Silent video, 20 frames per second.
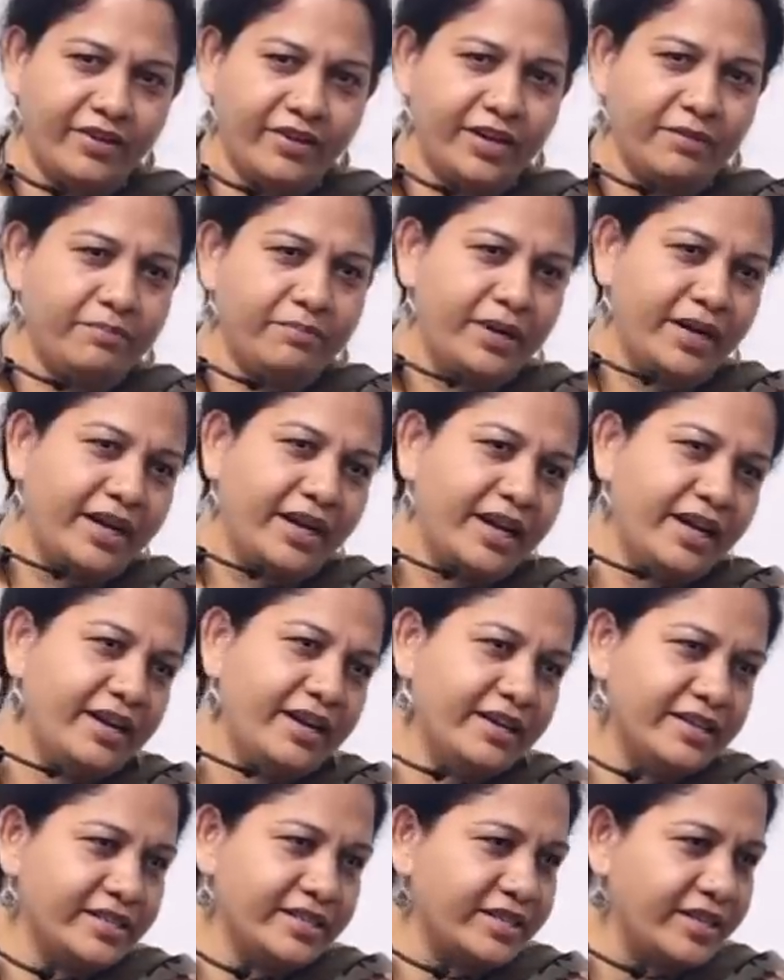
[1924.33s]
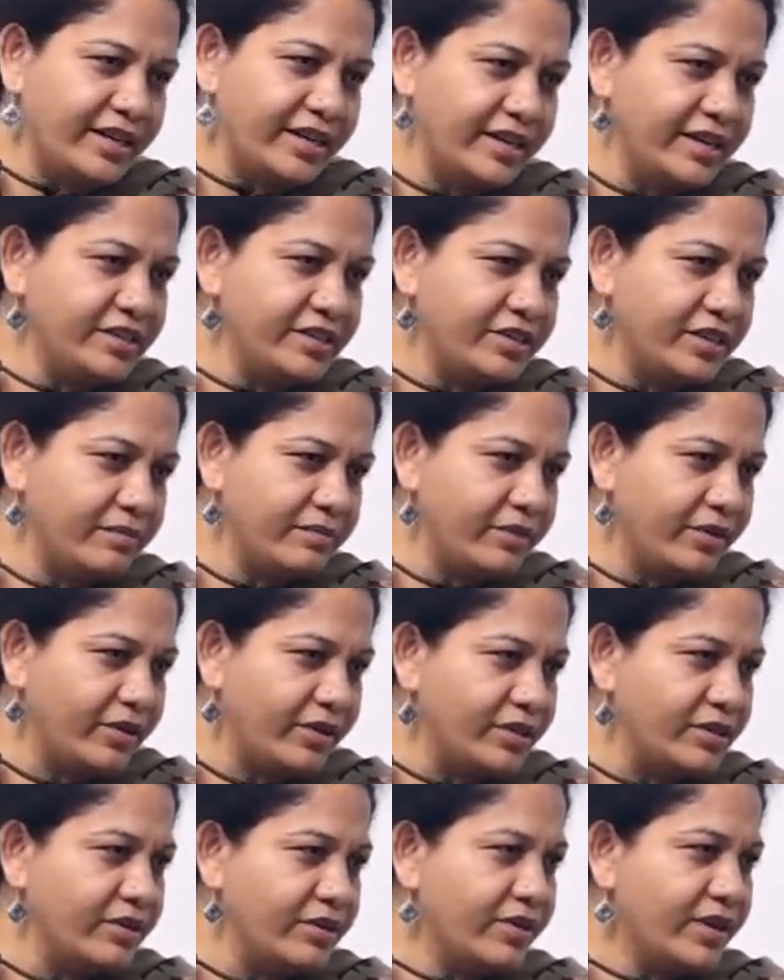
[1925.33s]
very precarious condition
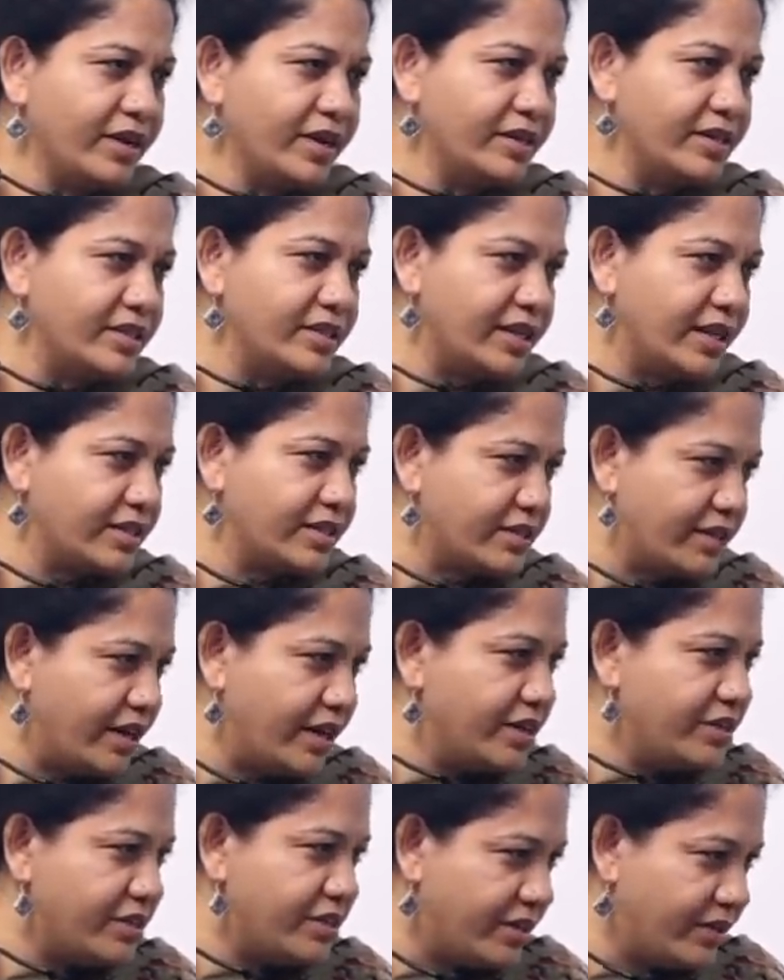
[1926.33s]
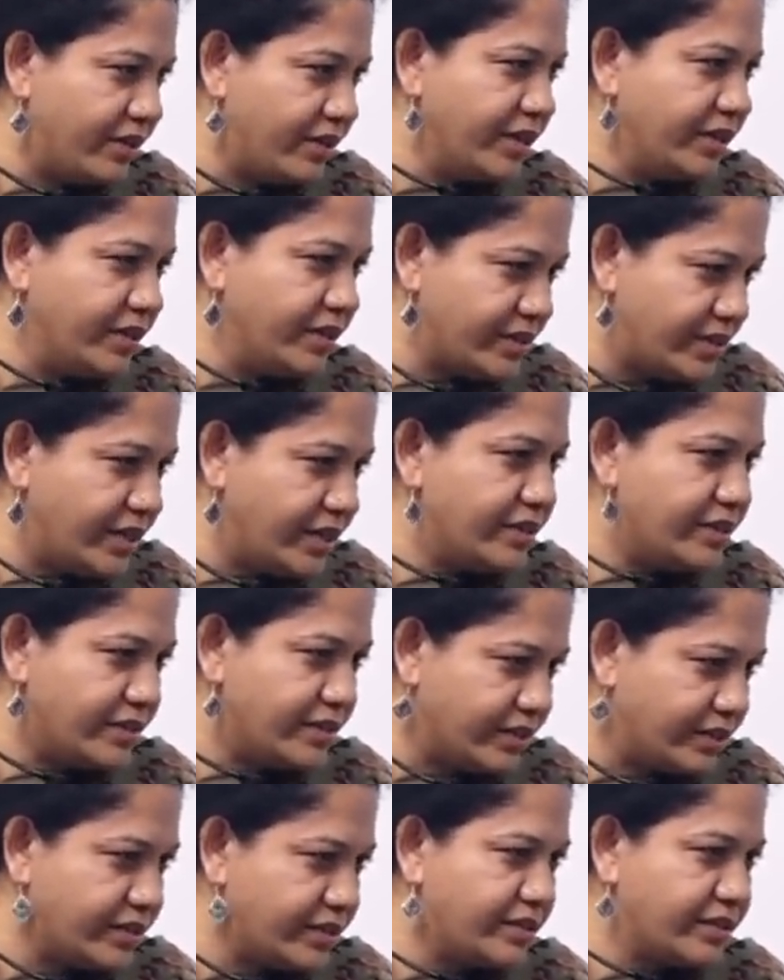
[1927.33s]
because look at the sex ratio in the
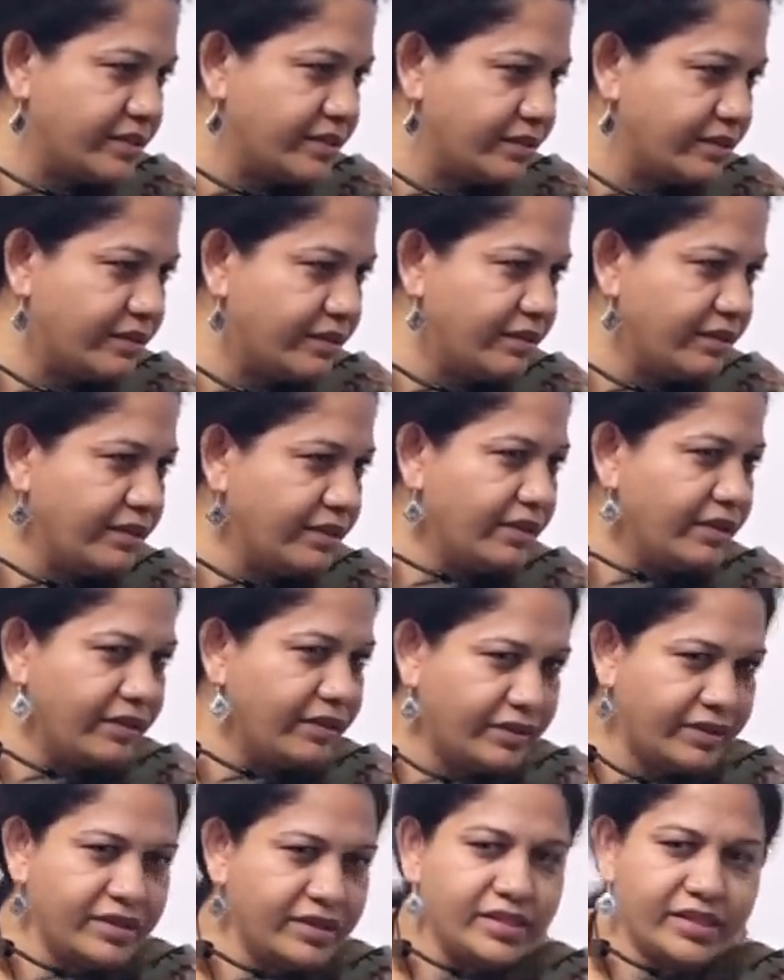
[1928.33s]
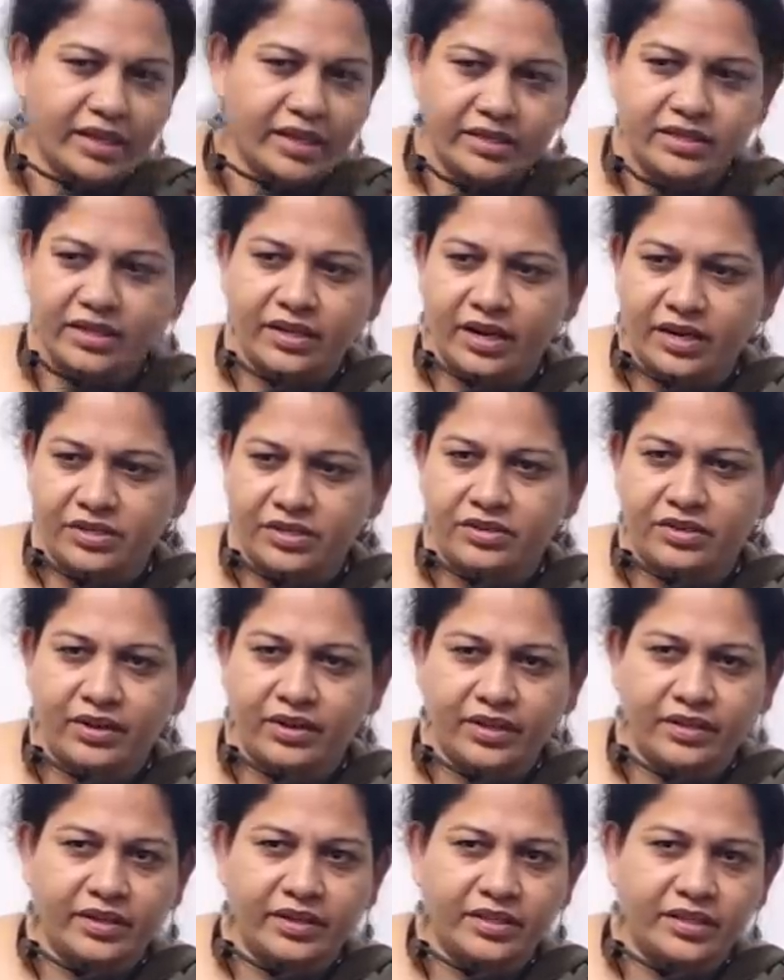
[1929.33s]
census. The sex ratio
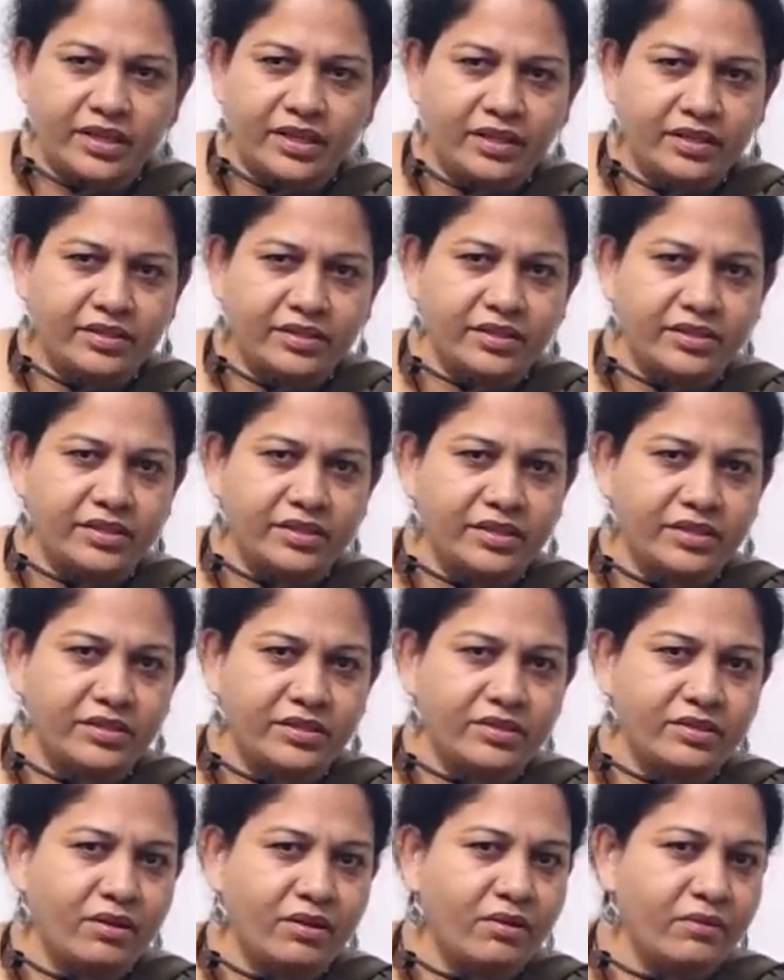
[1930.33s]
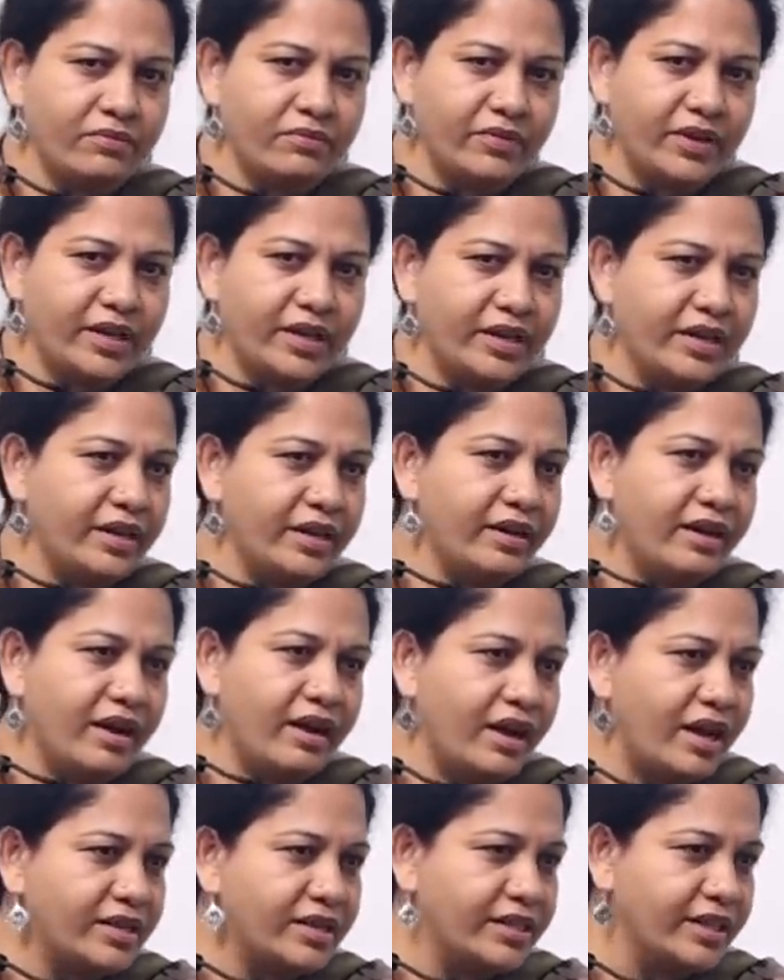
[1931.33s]
in the census is so very
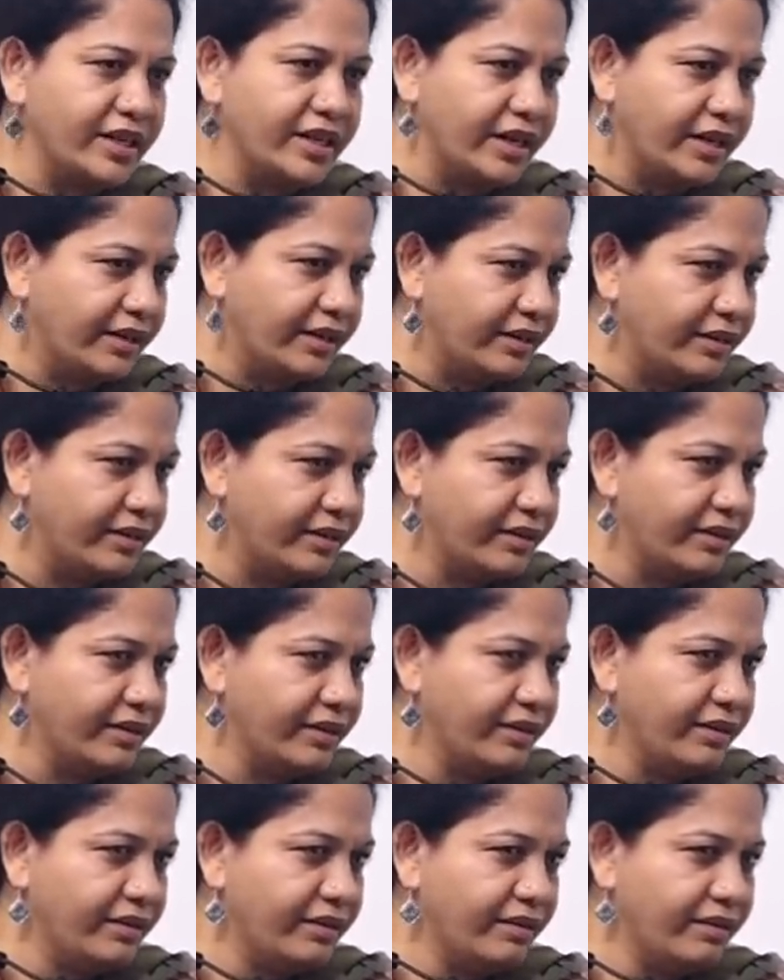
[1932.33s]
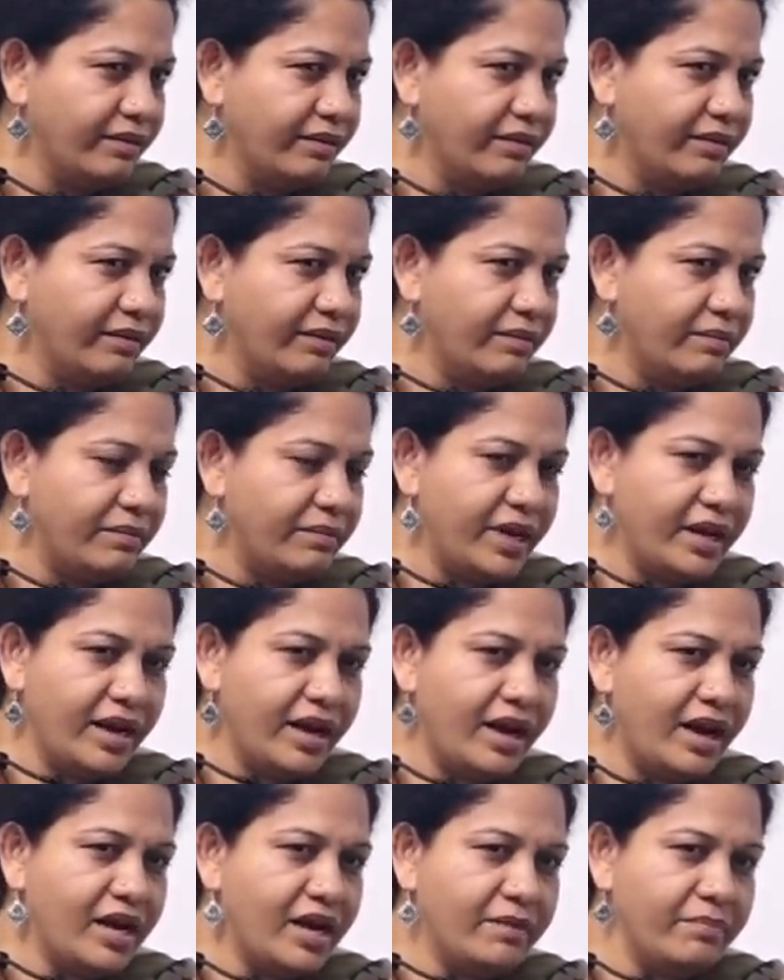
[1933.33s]
heartening. My
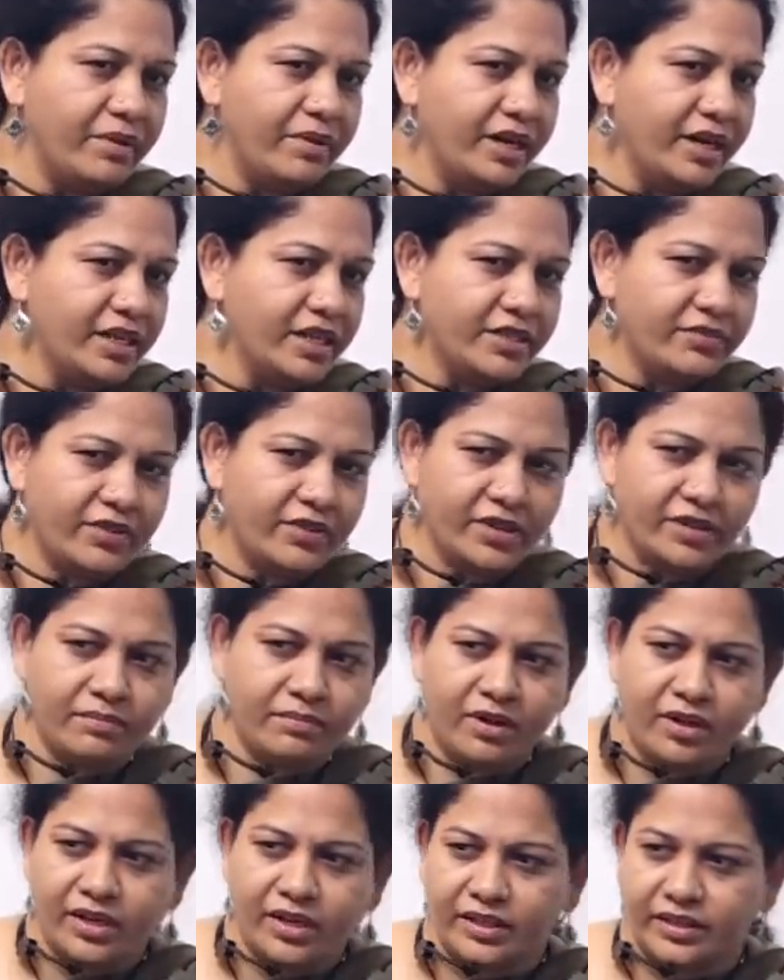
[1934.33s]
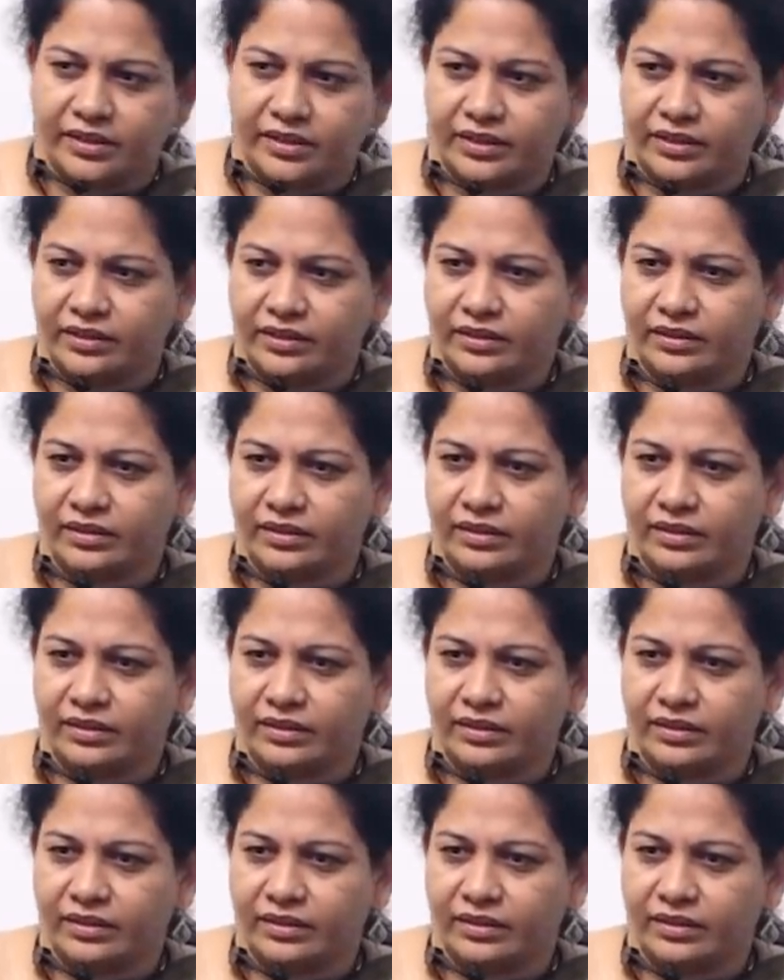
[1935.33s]
heart bleeds for the boys.